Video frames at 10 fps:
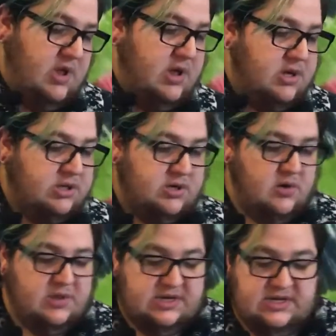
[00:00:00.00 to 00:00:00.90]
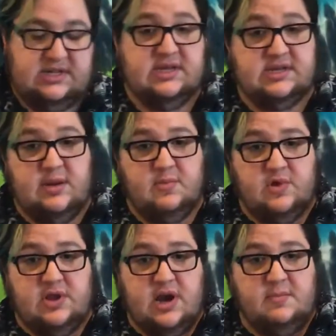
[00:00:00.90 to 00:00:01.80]
So this is the example
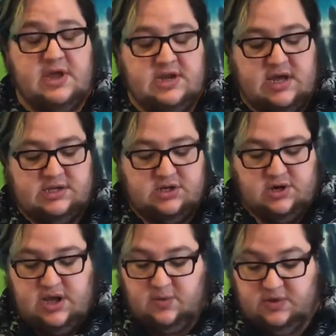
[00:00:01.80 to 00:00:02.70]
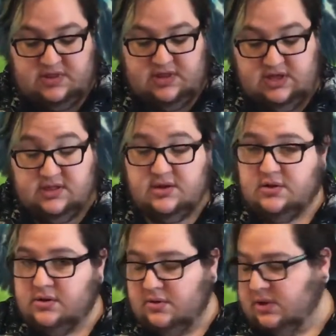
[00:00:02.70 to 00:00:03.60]
that I made yesterday with the glitter
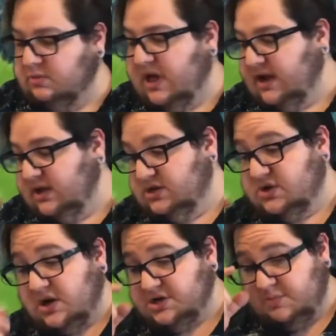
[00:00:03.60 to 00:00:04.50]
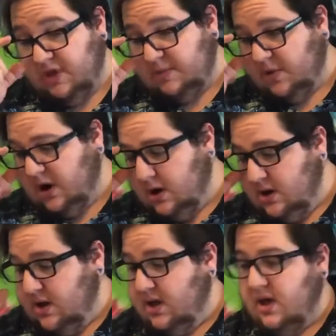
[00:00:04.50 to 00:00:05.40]
glue on the black construction paper,
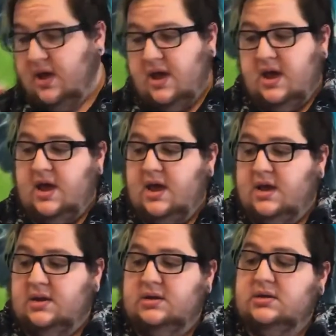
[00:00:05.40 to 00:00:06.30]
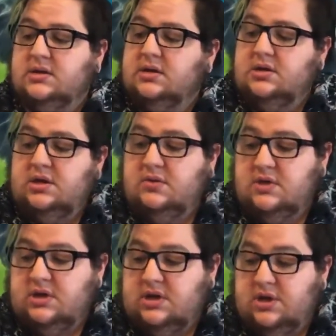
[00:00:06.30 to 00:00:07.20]
and you
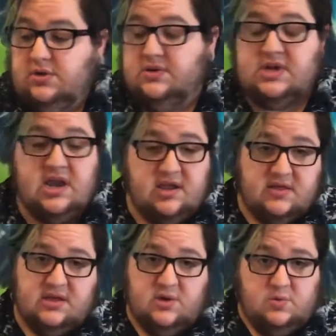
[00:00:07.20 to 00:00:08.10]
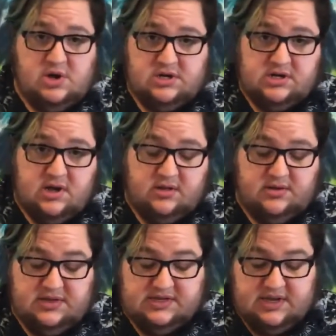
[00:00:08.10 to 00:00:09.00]
can use anything you want to color
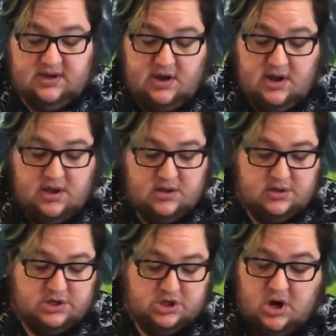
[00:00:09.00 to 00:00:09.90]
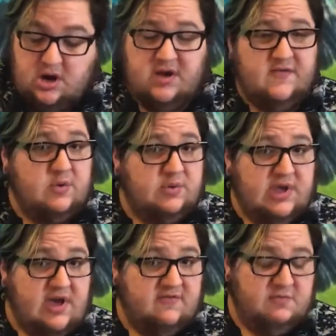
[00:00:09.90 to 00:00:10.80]
these in. The chalk, if you only
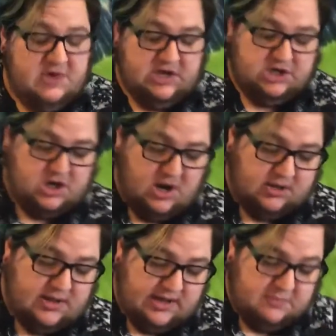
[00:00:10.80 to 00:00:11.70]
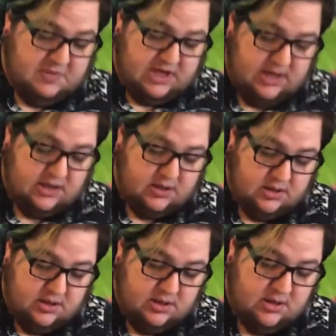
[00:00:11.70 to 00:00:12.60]
have big chalk like me,
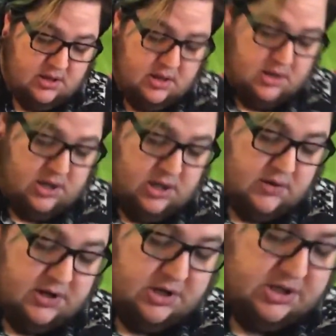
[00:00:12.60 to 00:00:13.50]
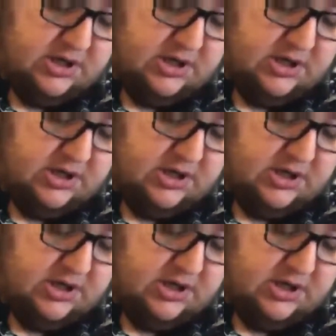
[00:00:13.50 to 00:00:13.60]
you can